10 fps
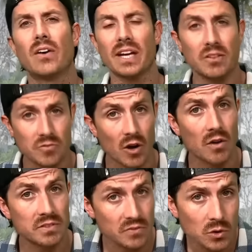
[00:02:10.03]
very
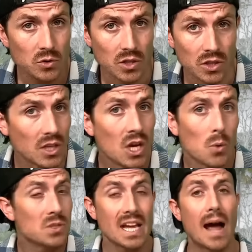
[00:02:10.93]
involved funeral
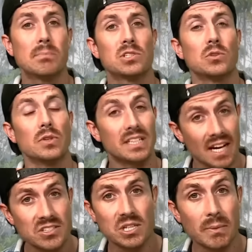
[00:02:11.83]
was absolutely
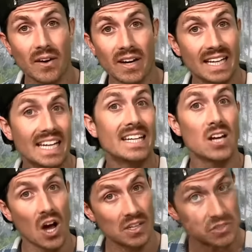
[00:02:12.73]
customary
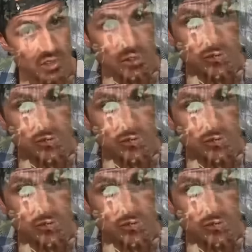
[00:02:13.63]
in An's